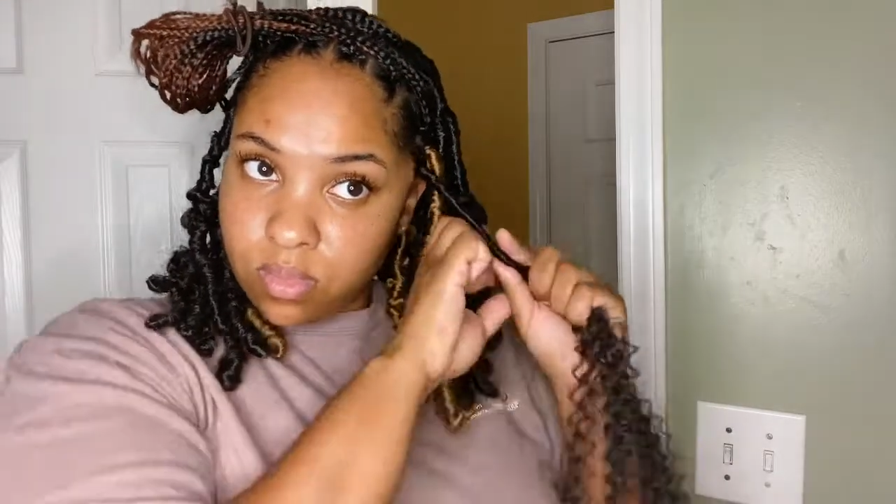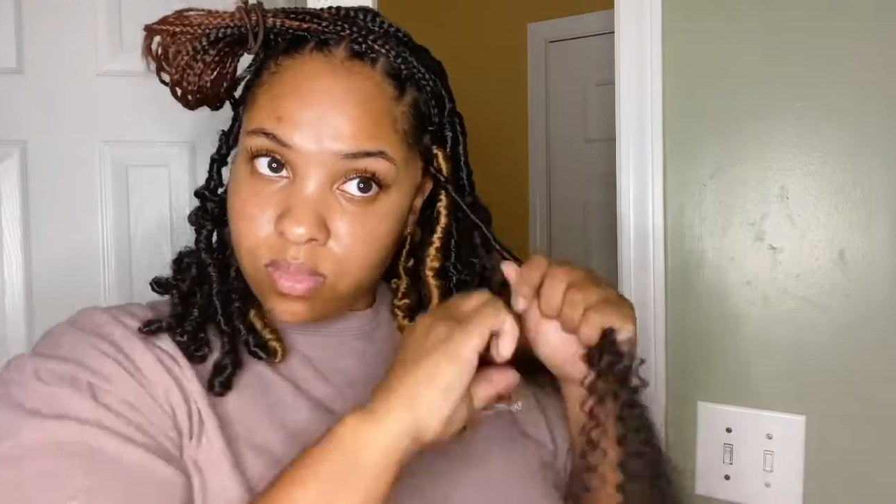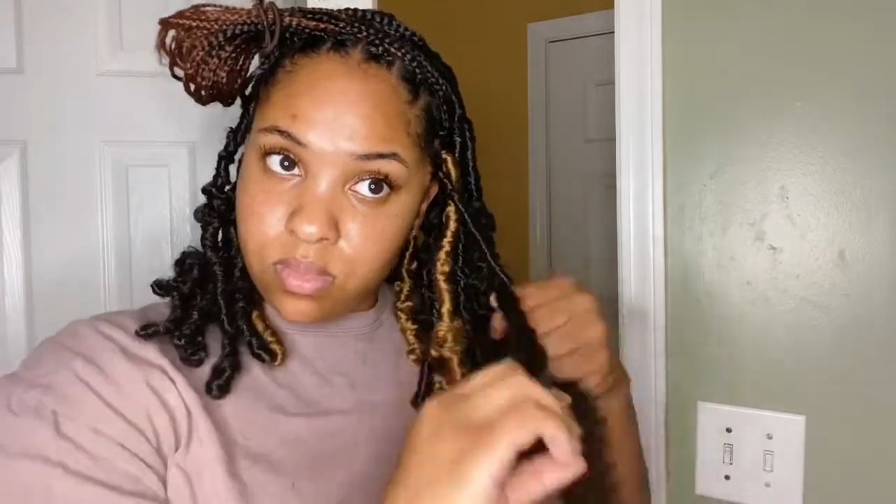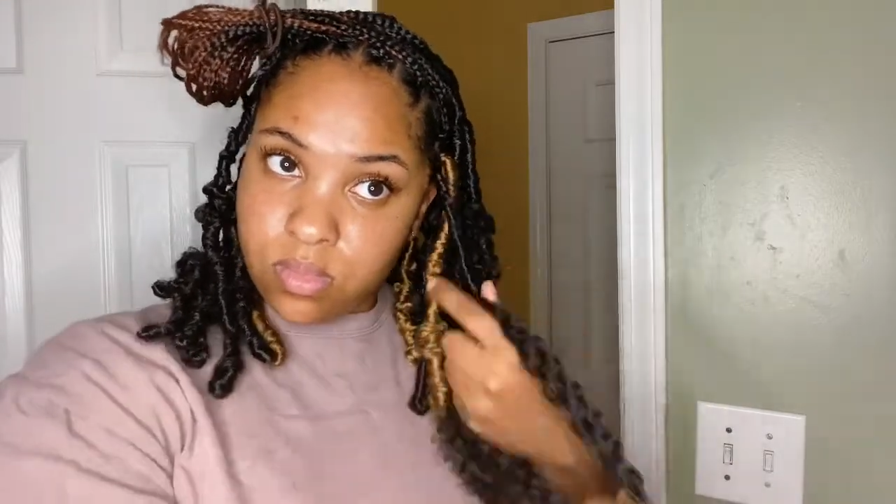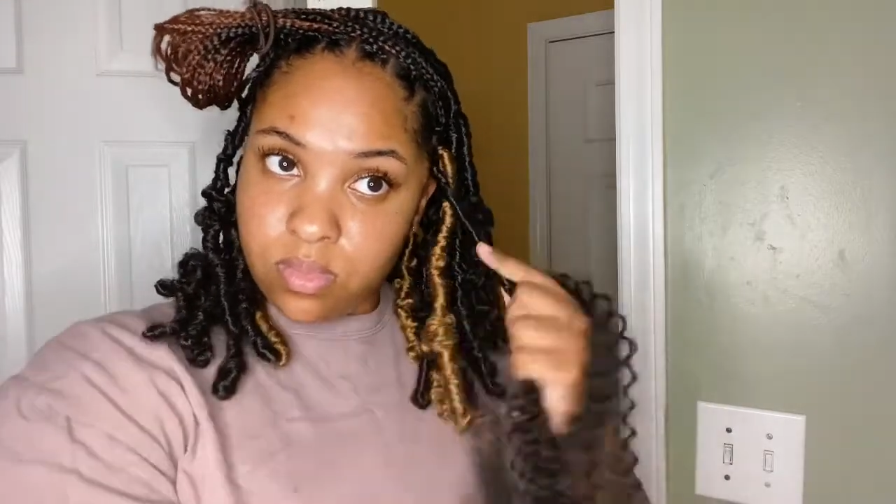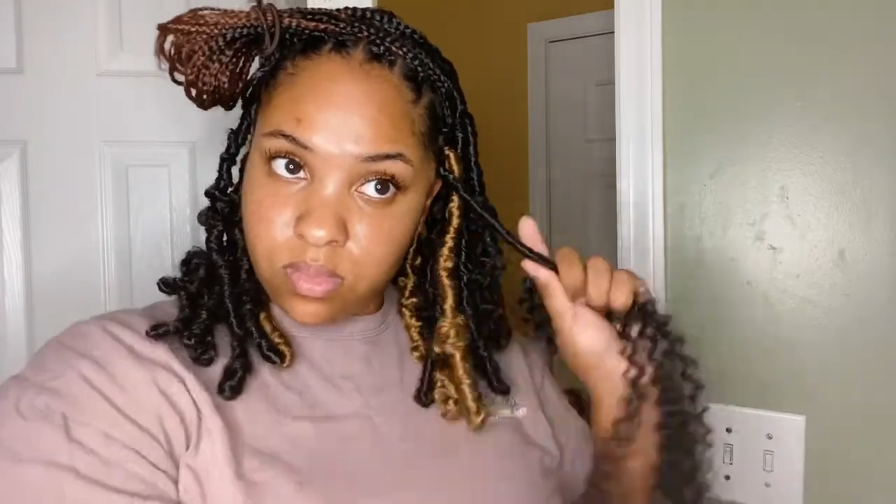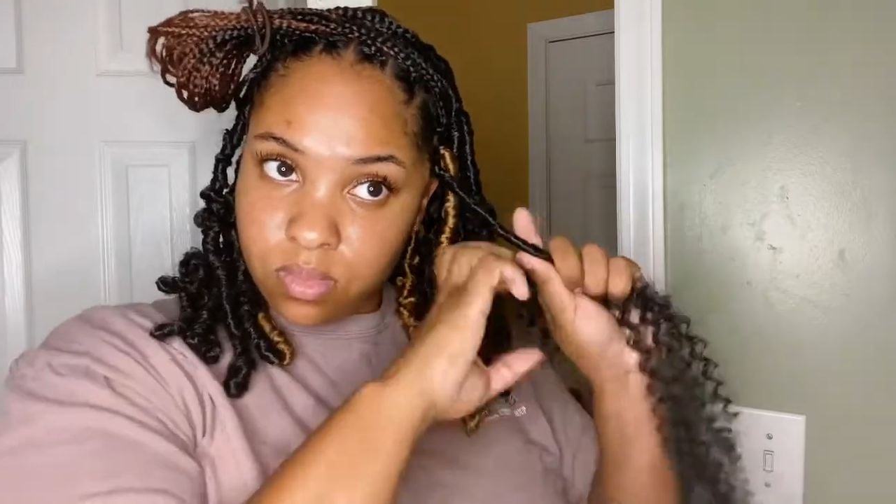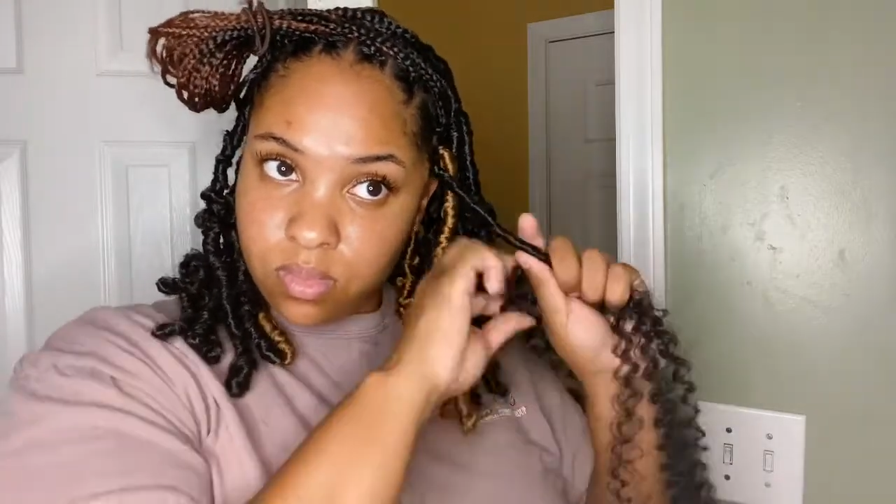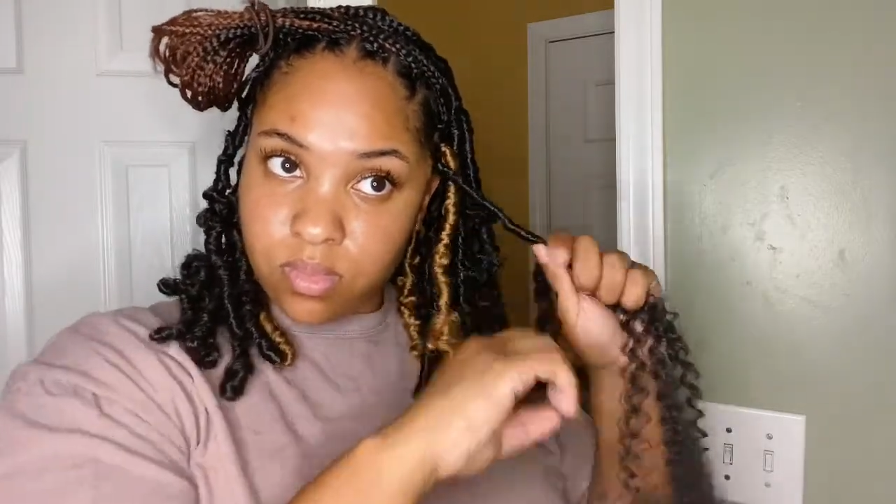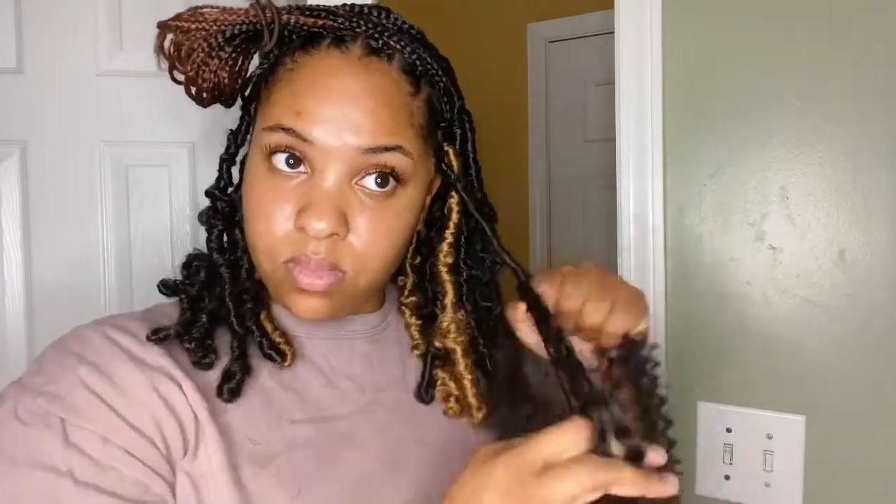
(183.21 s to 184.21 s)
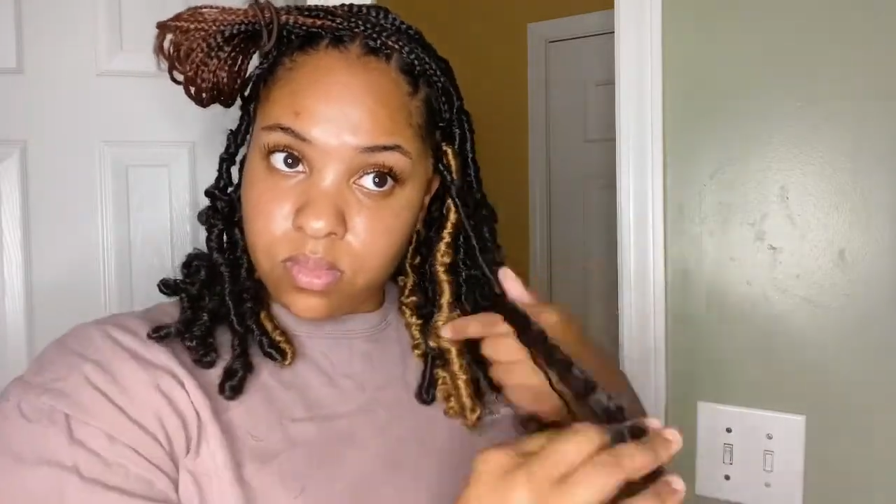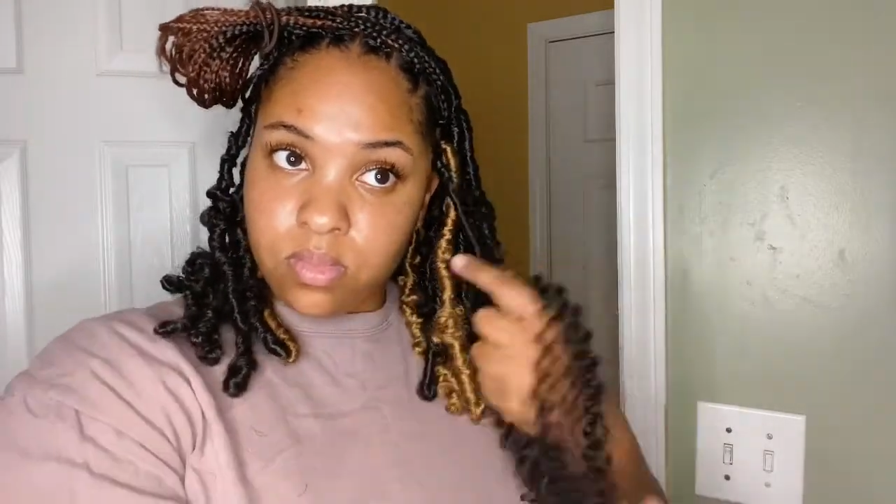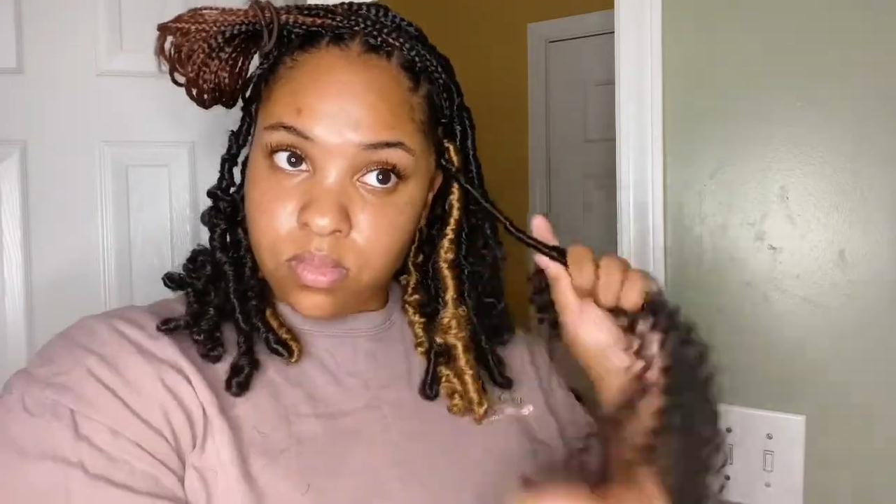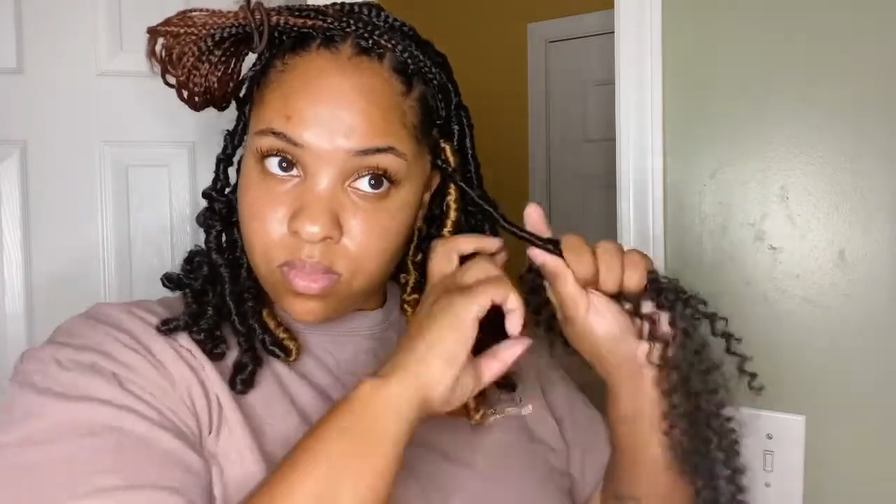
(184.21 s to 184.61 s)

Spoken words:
different to work with.